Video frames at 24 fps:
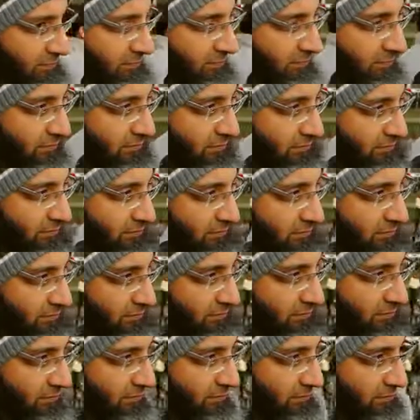
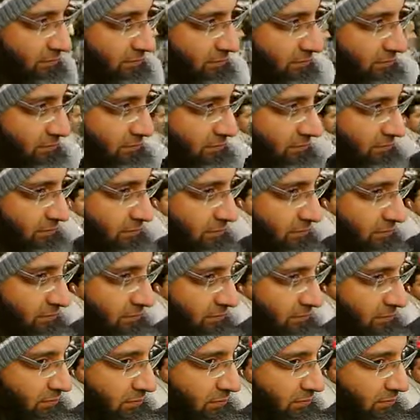
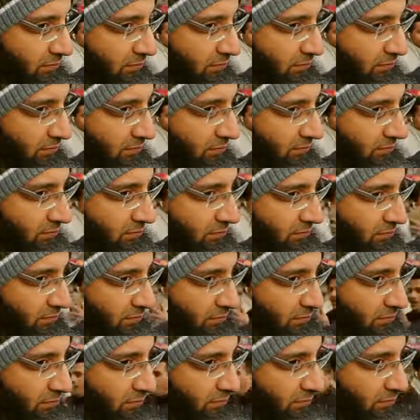
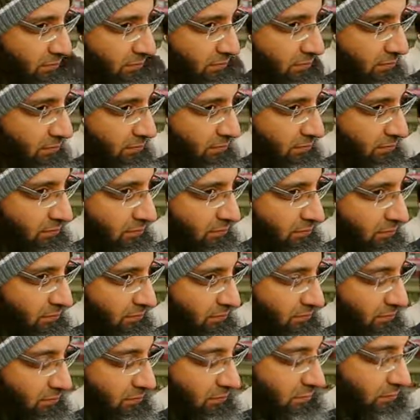
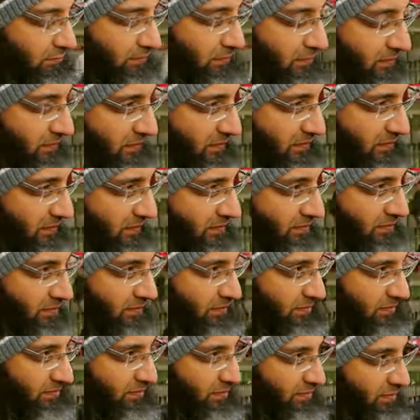
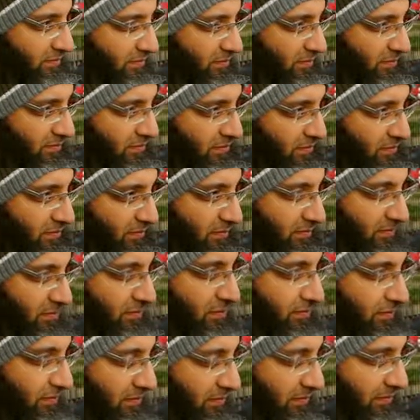
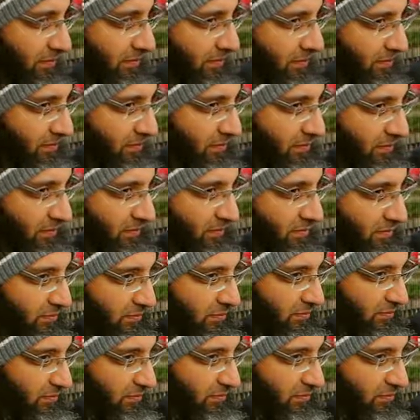
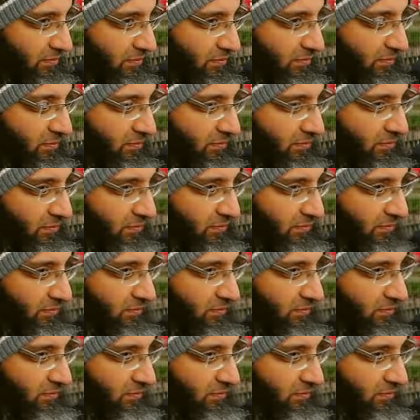[no speech]